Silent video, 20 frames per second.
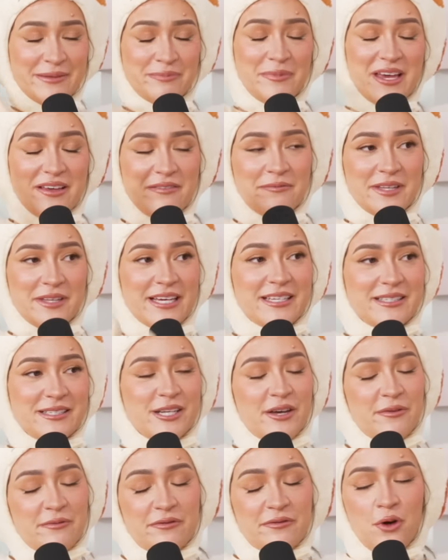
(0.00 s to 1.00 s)
making like
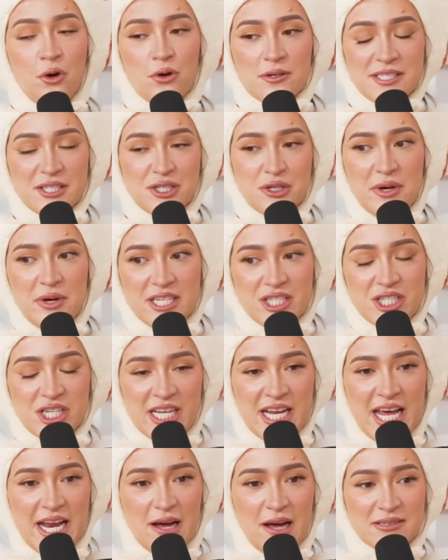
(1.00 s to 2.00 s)
of the whole situation.
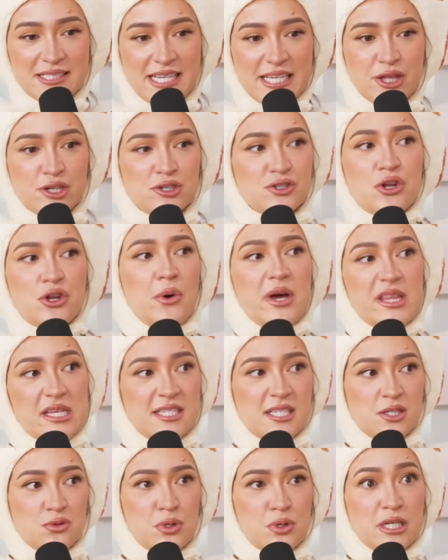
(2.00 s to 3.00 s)
And I was like, there's no way this
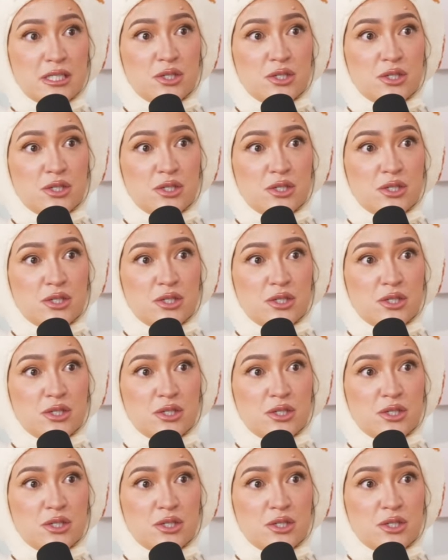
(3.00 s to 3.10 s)
is real.